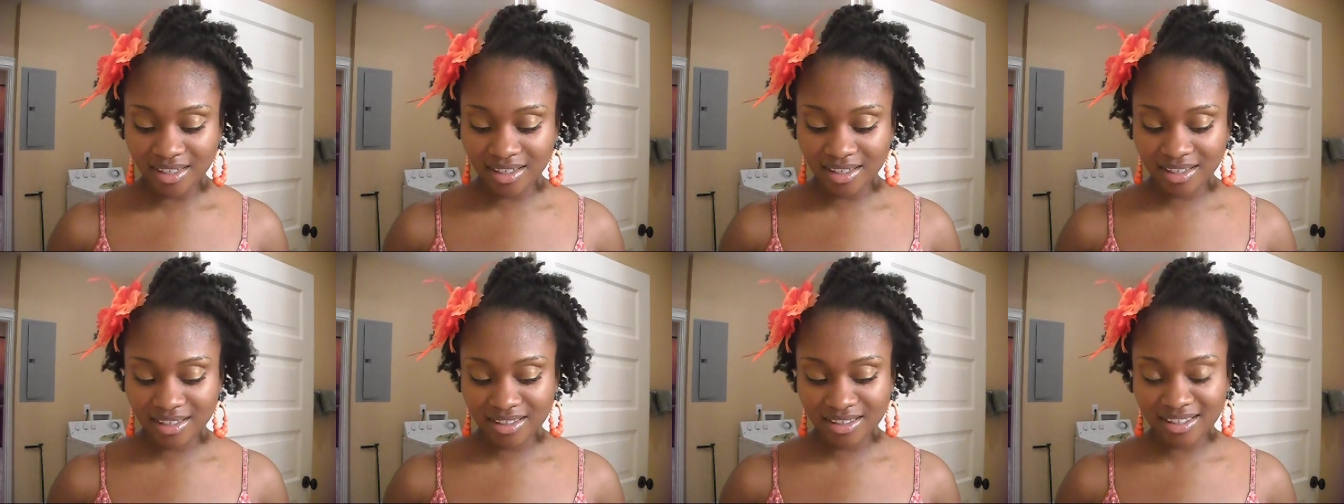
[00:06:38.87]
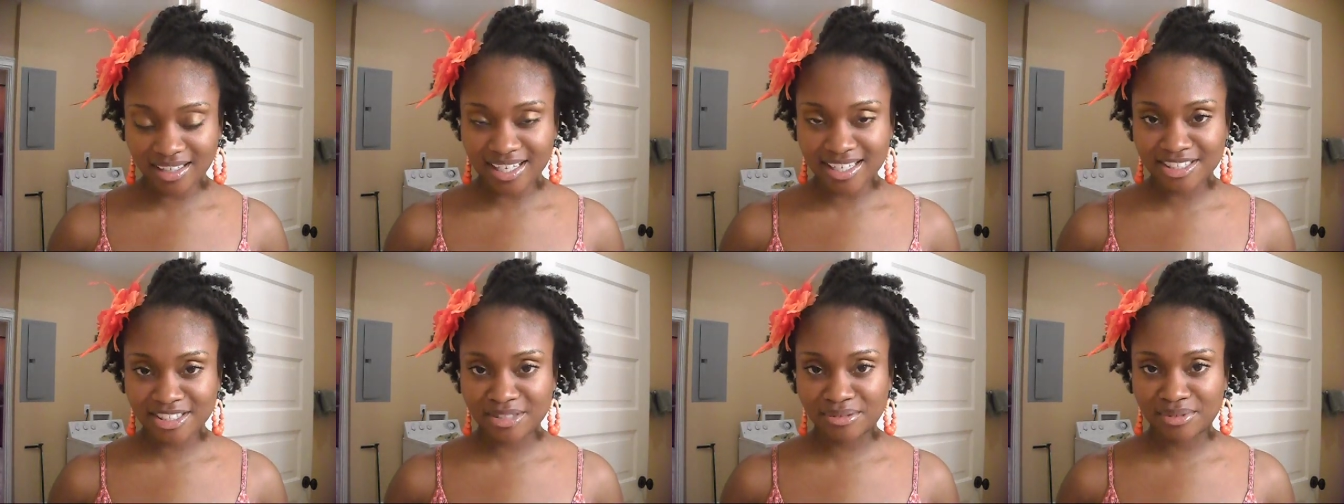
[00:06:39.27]
uh,
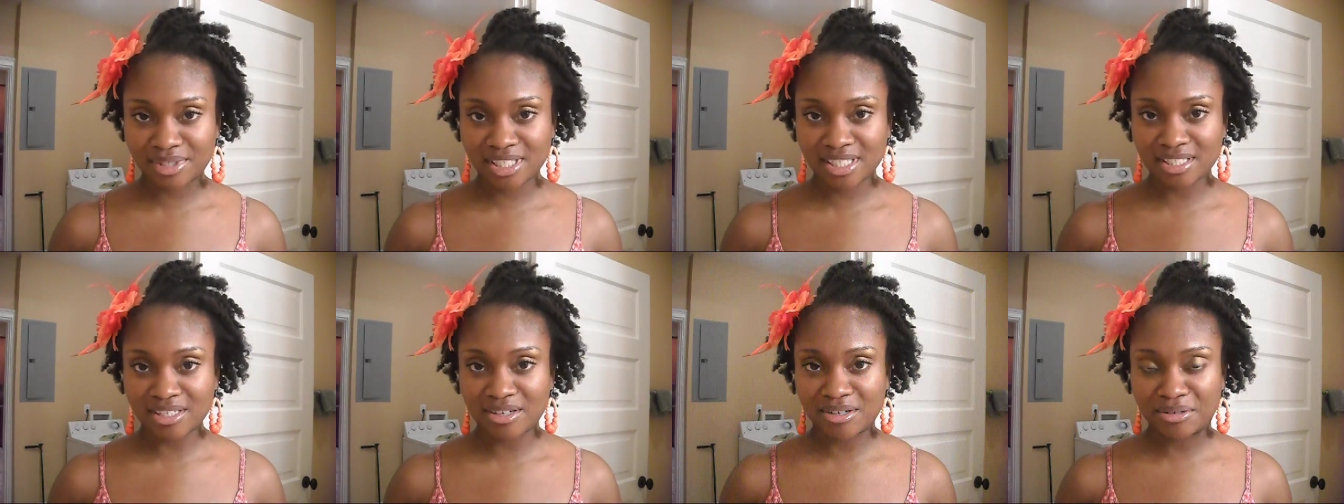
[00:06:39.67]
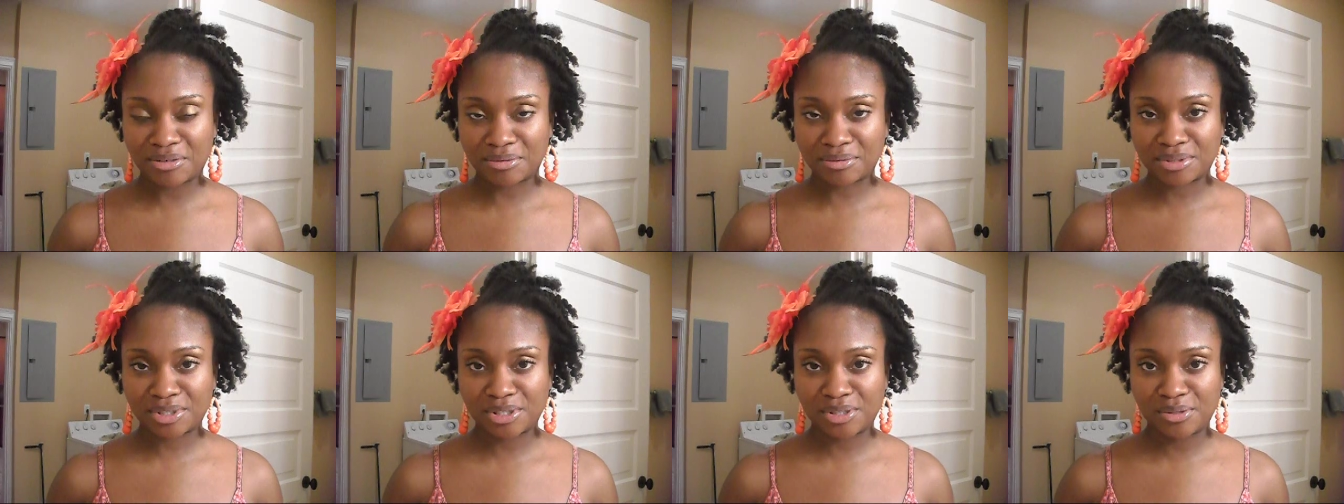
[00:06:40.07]
as a
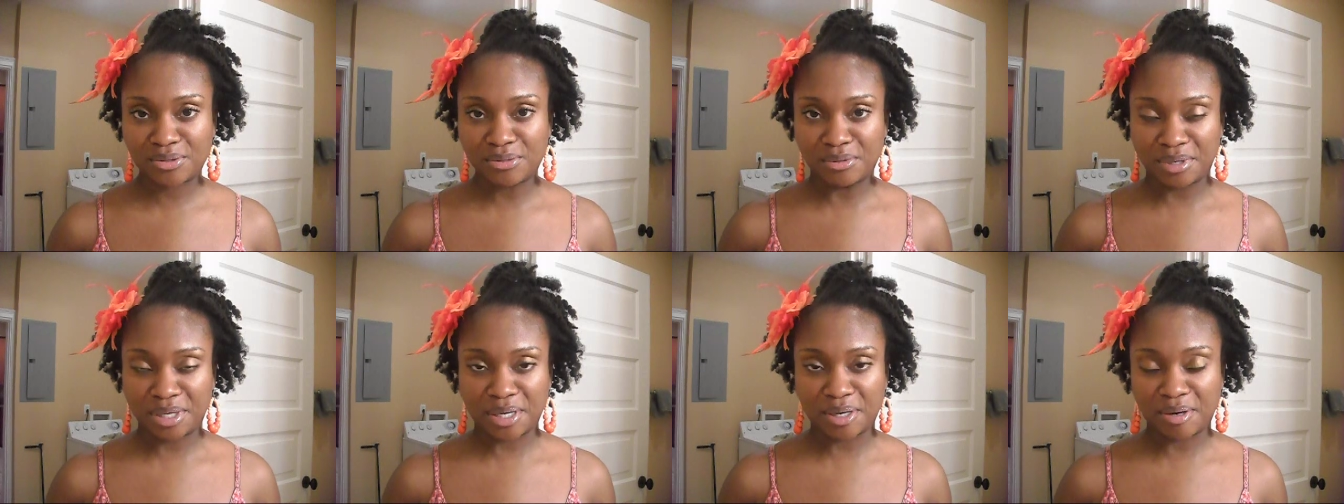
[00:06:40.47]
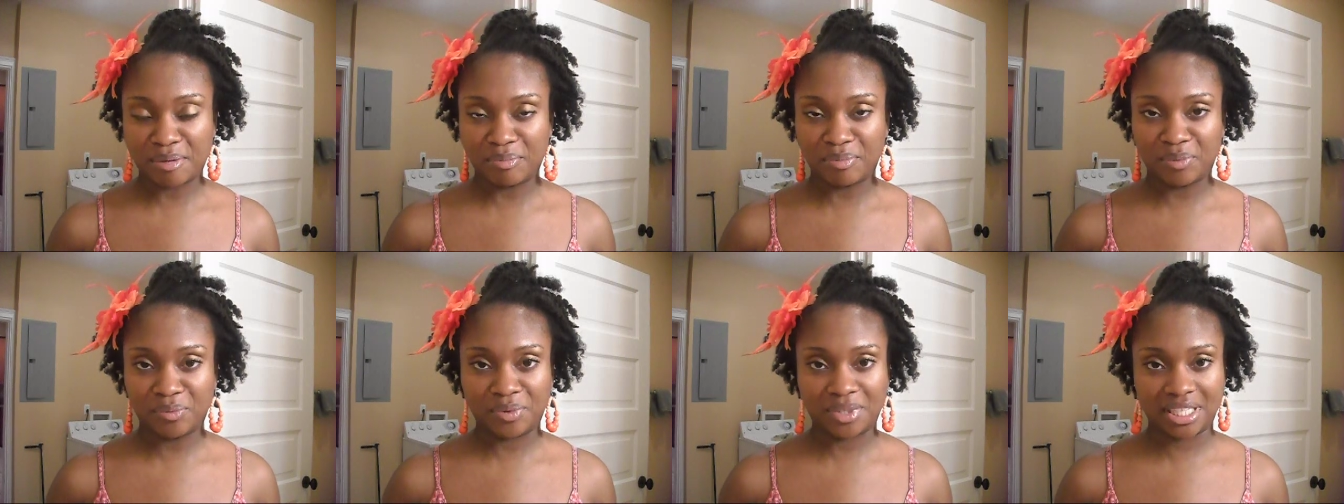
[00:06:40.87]
result to help
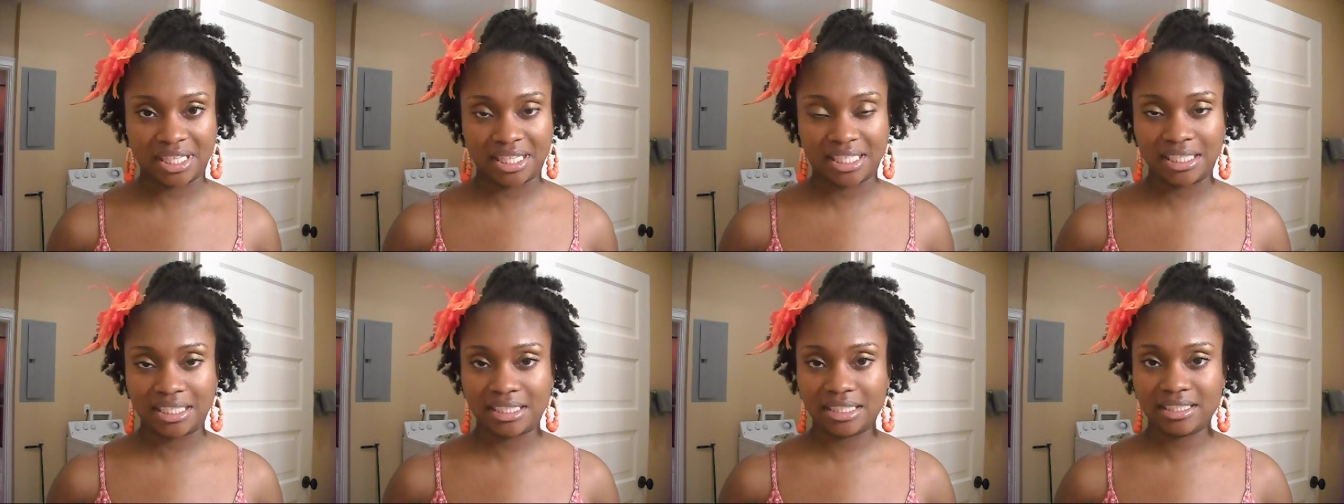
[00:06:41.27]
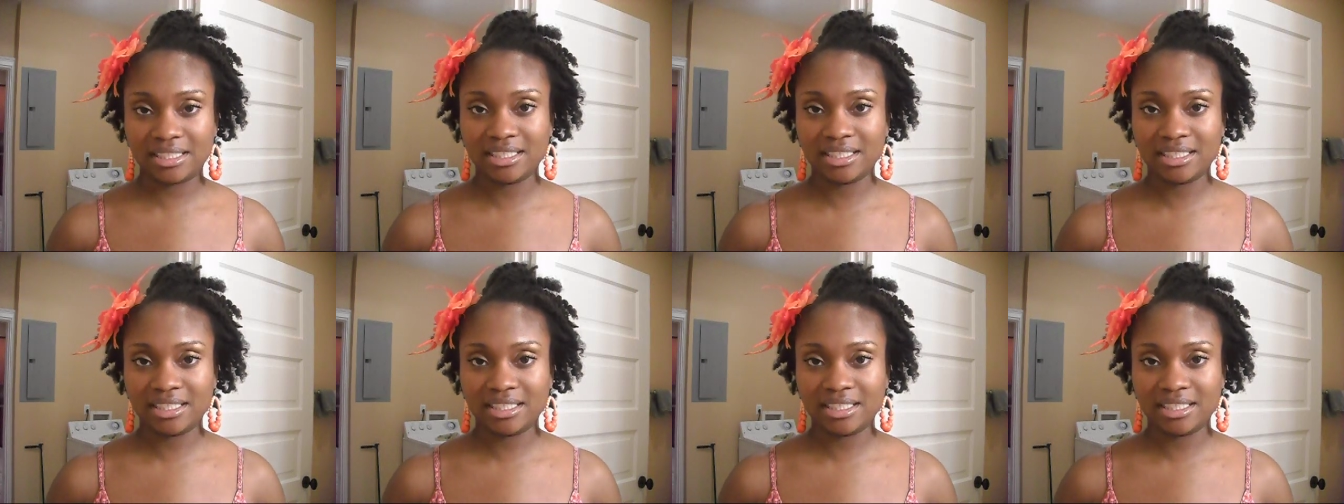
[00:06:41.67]
with the